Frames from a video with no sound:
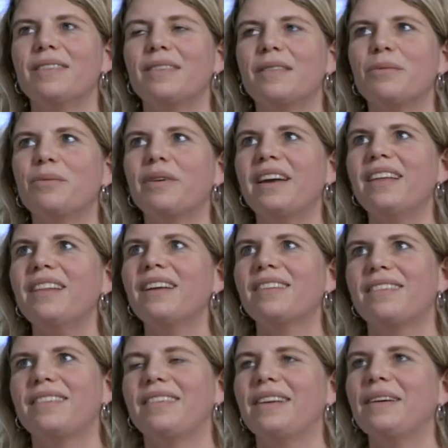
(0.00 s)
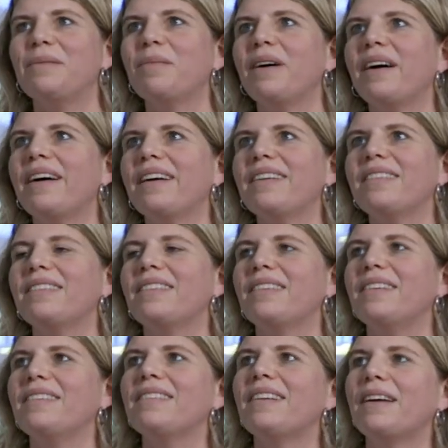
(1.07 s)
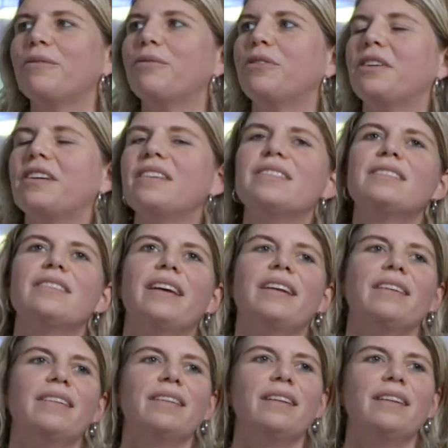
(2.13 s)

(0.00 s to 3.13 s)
The way that Sigma is diverse and